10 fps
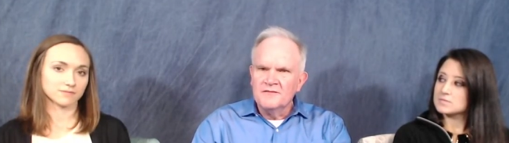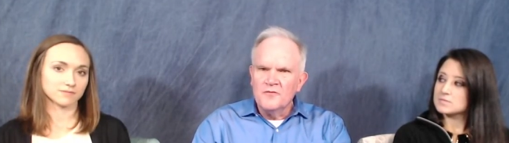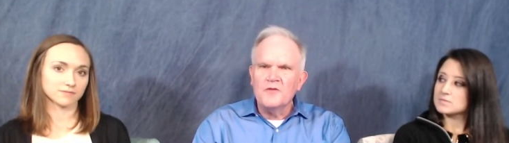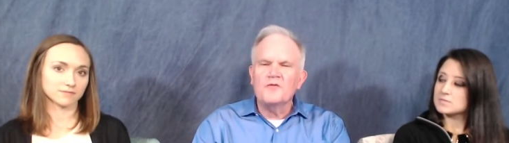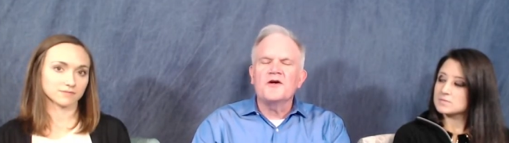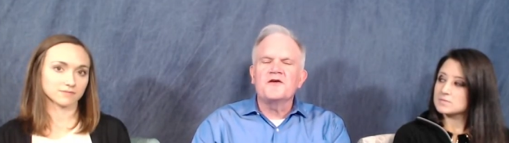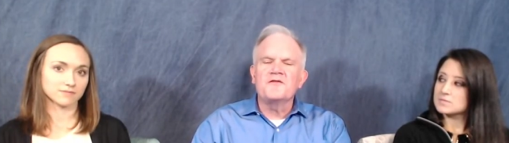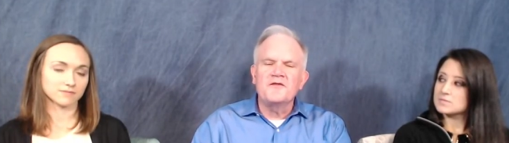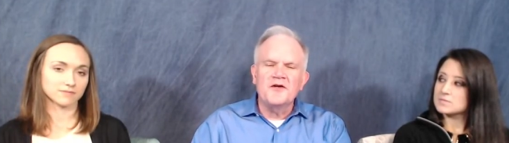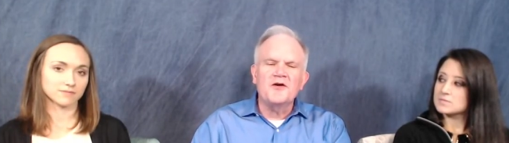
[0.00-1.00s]
Speaker 1: When
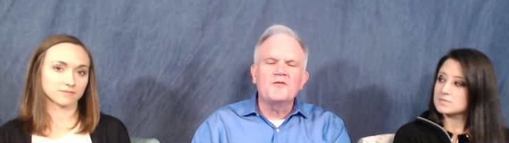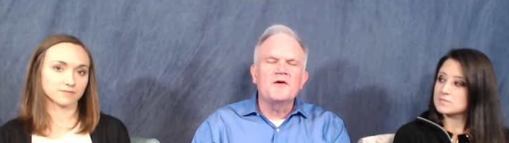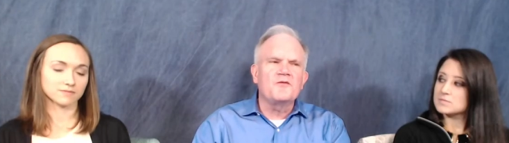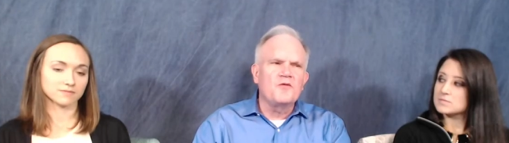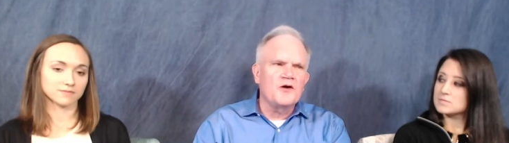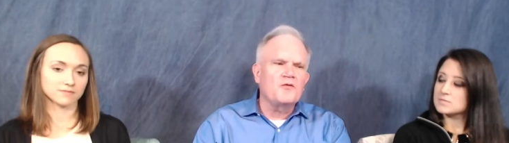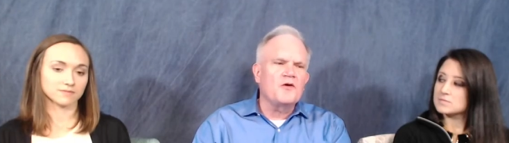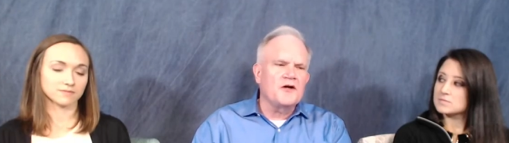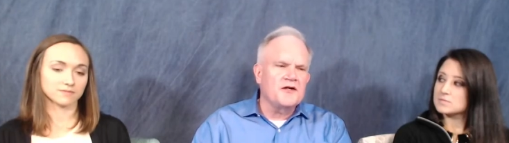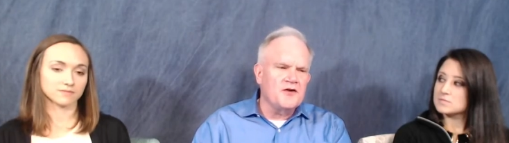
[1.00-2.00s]

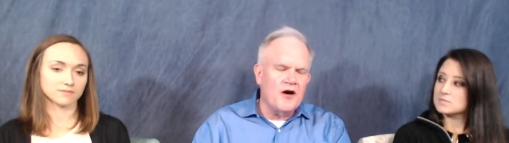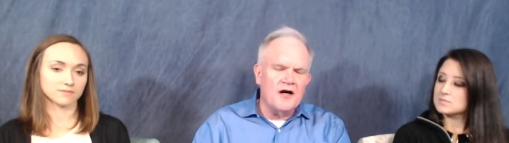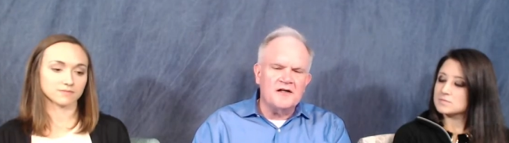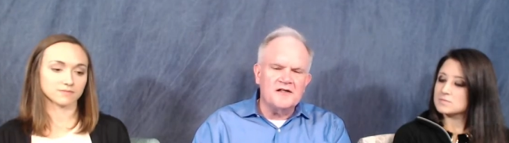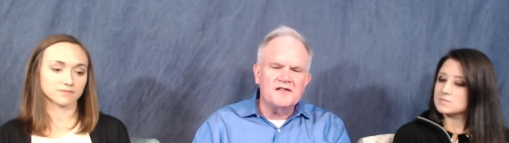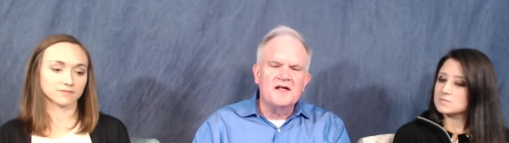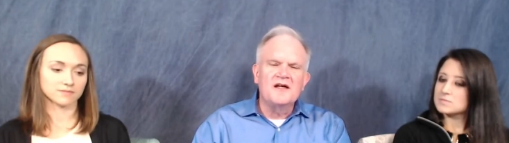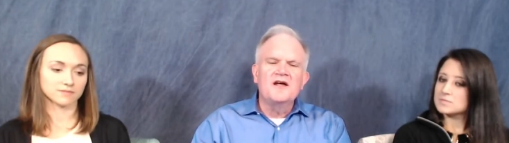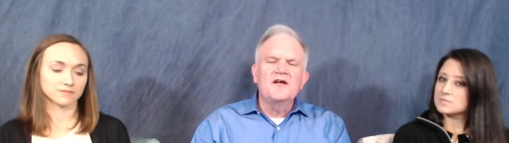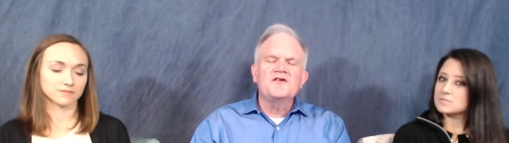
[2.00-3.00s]
we're in darkness.
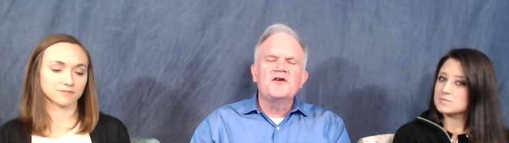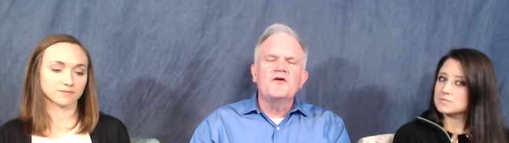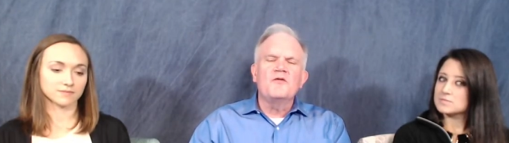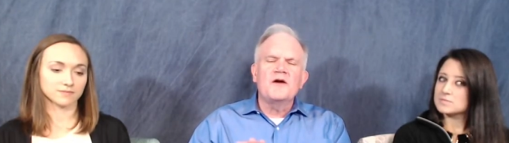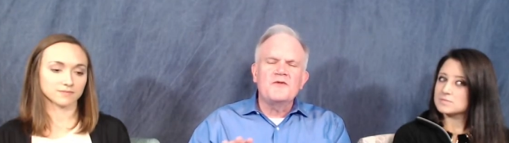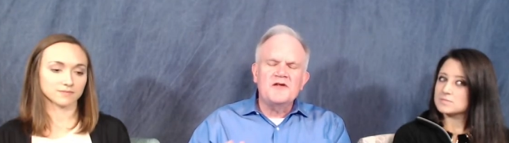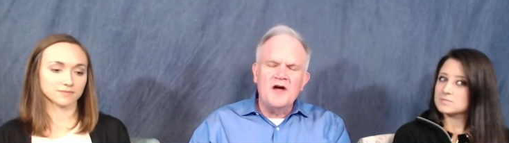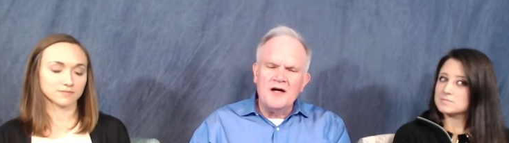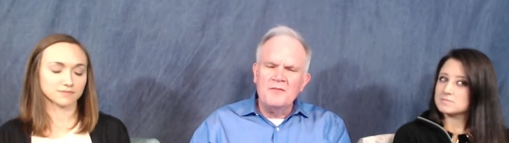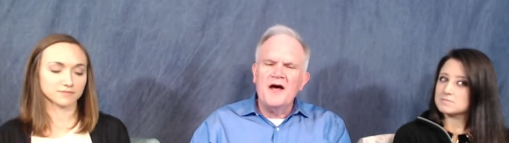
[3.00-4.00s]
So when we
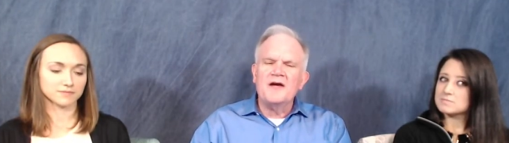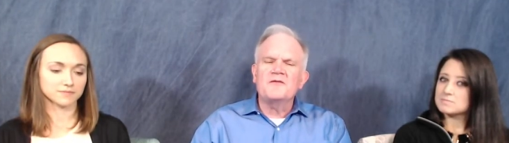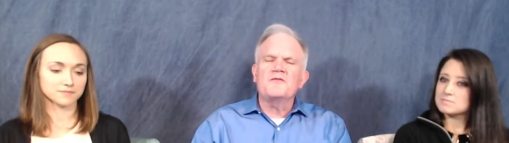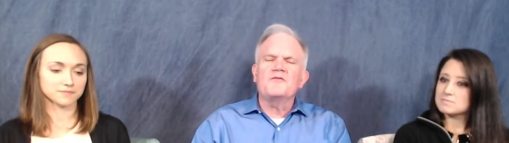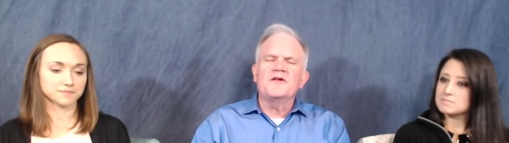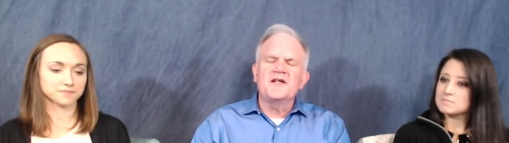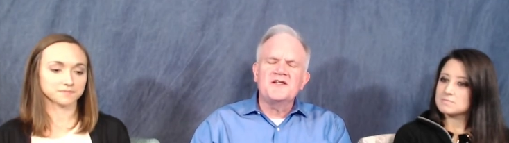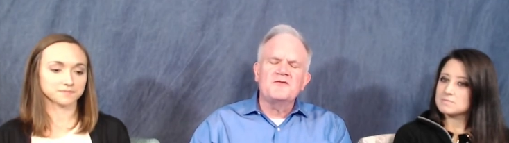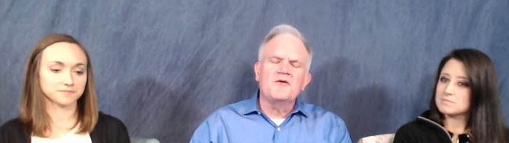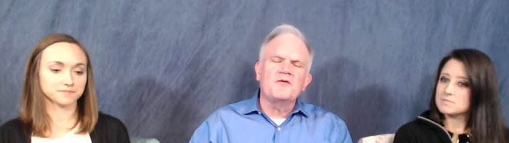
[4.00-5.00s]
talk about
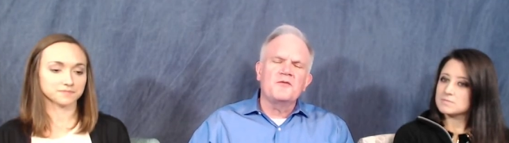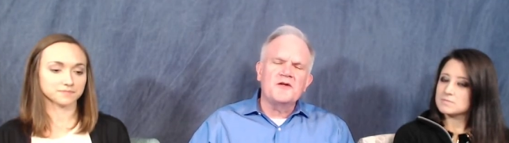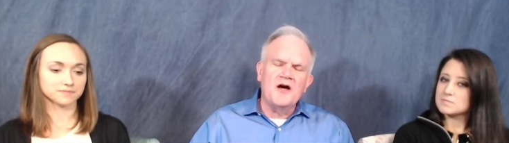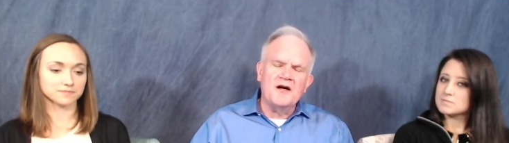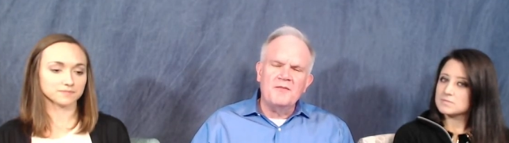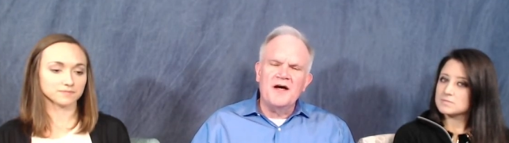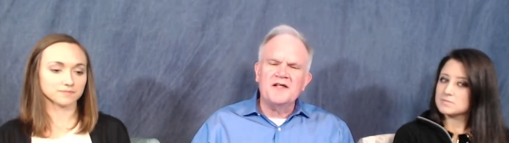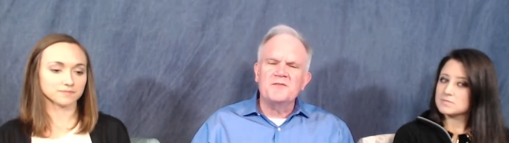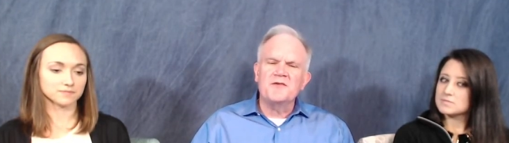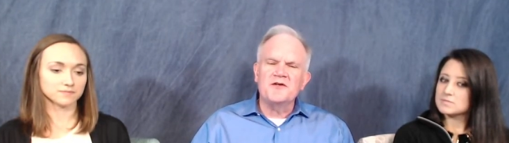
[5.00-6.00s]
religion, when we talk
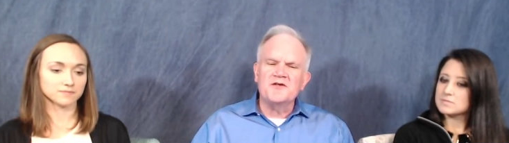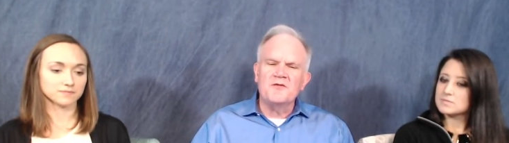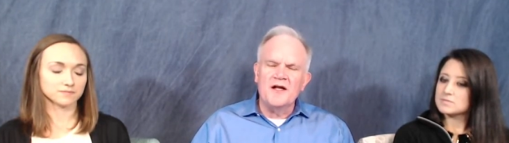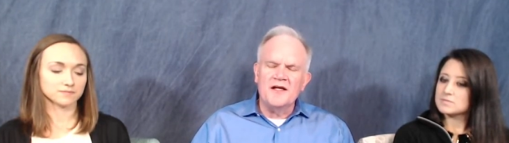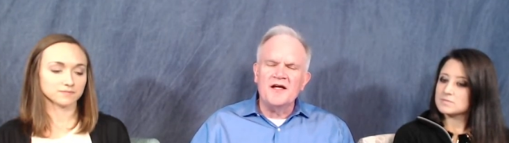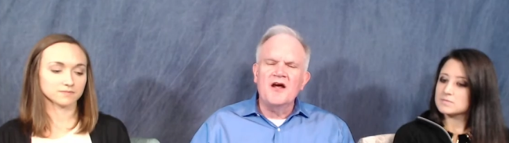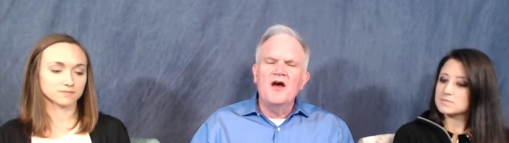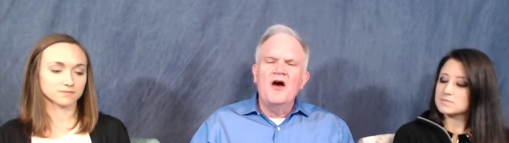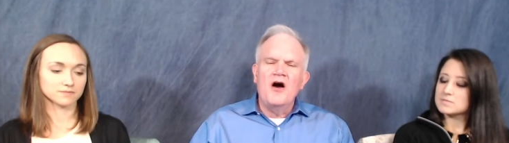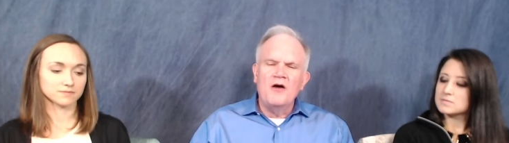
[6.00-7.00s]
about spirituality,
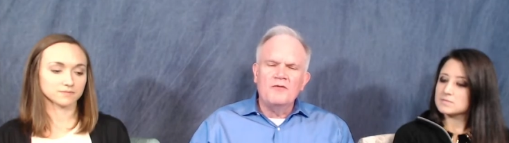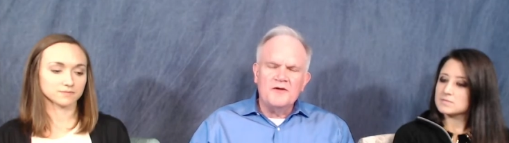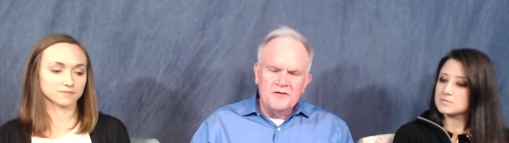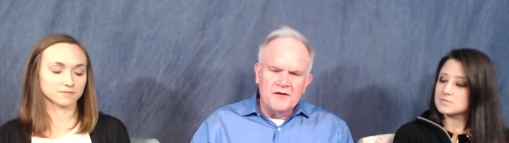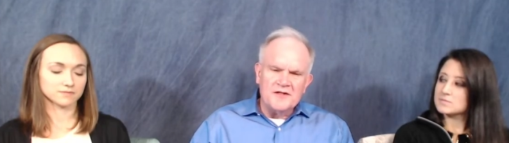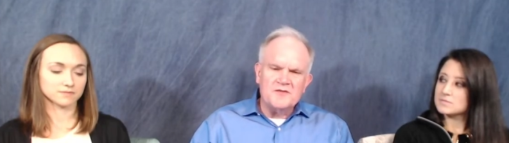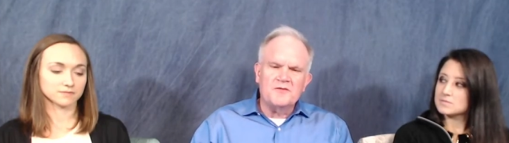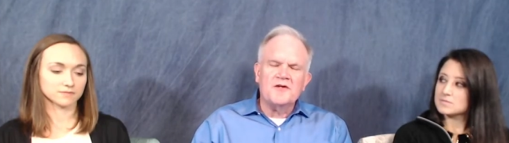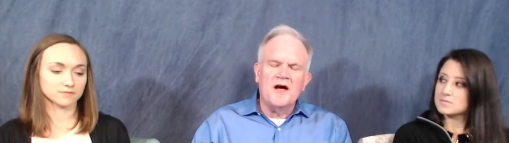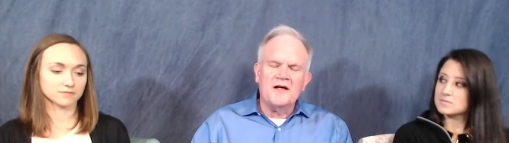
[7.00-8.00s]
all we're doing is
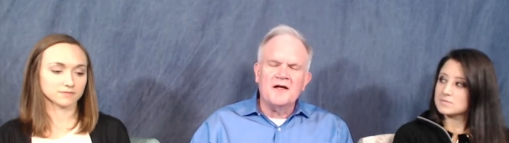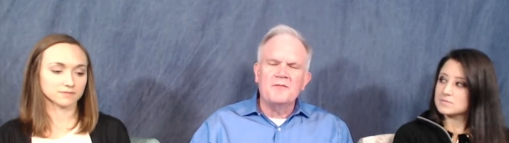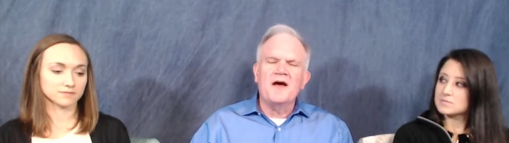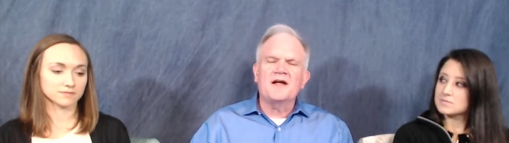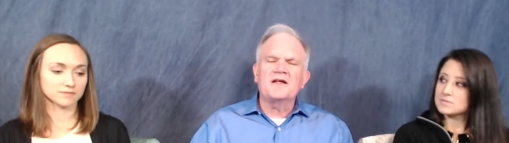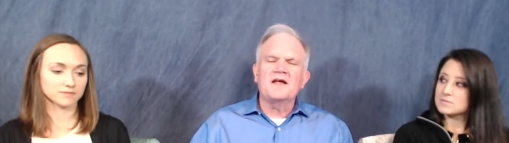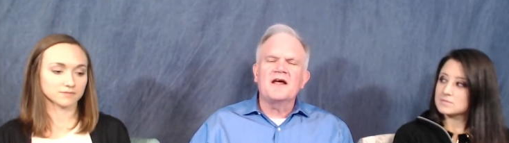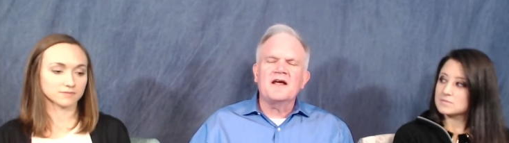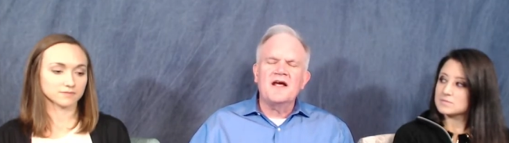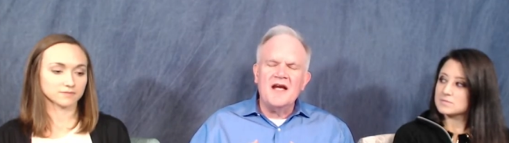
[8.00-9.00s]
we're talking about
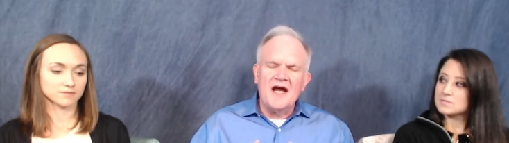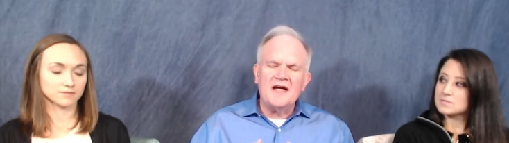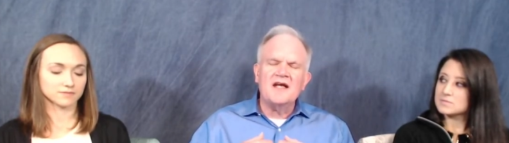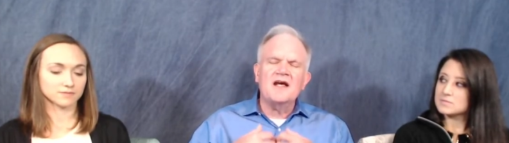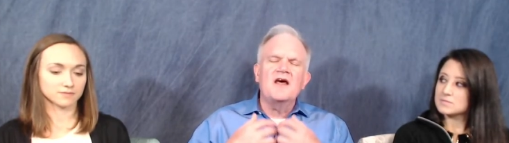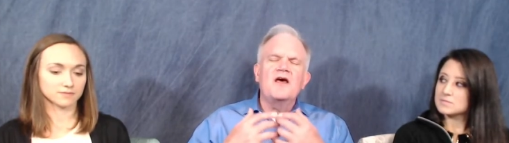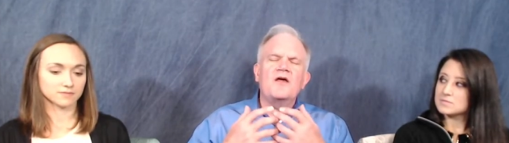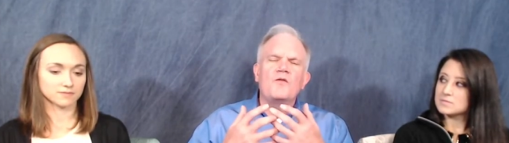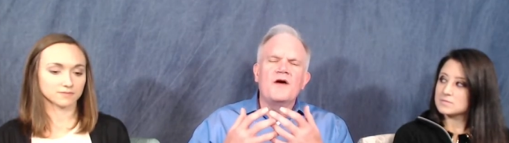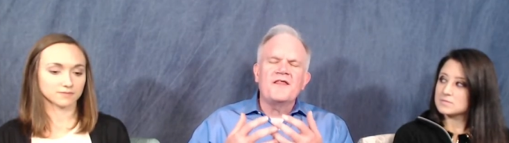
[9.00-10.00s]
connecting
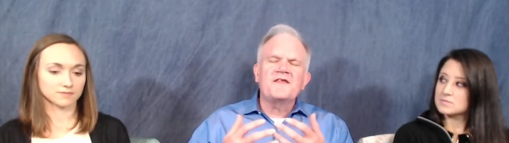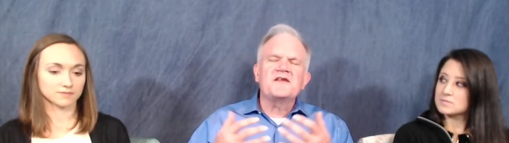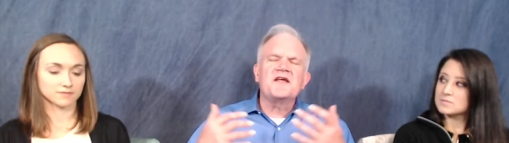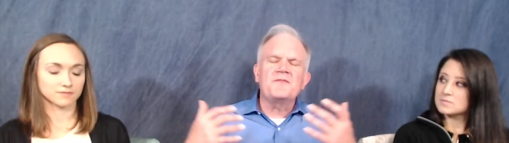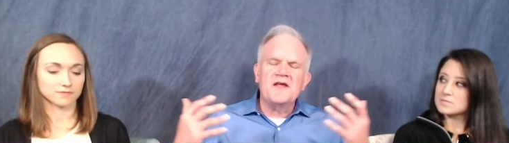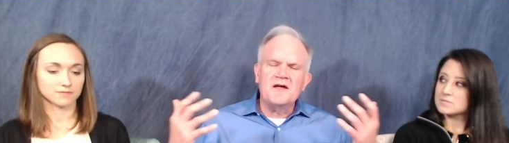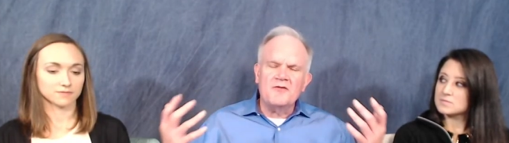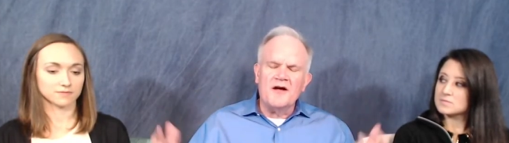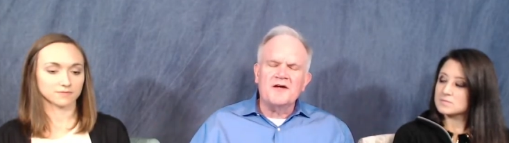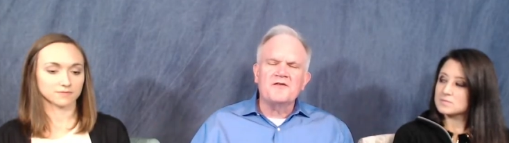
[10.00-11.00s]
with something
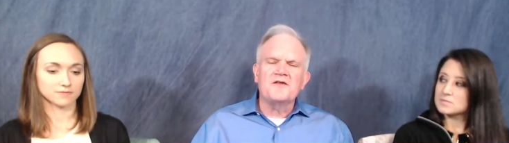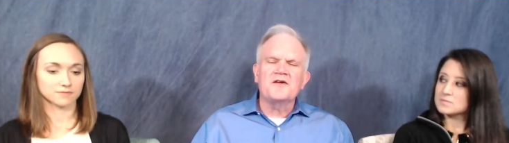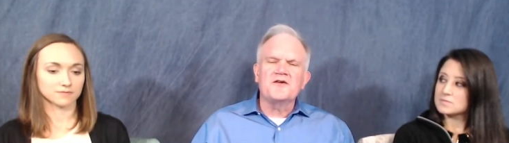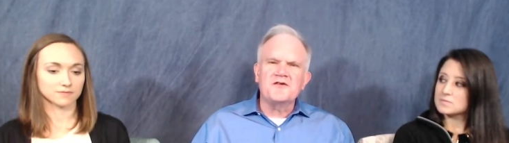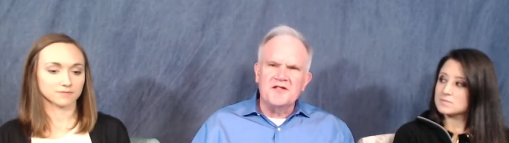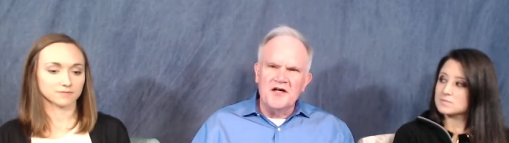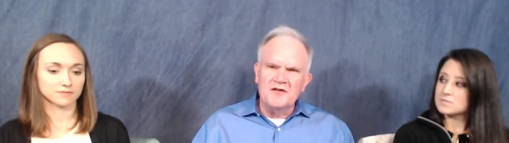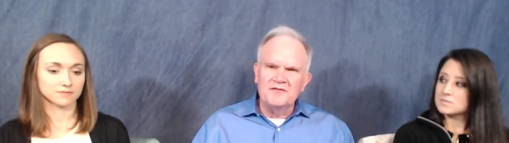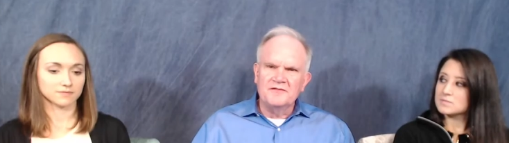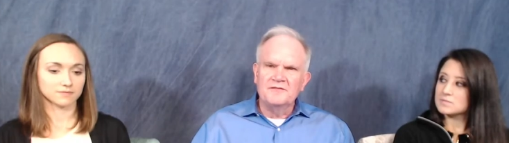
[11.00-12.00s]
greater than yourself.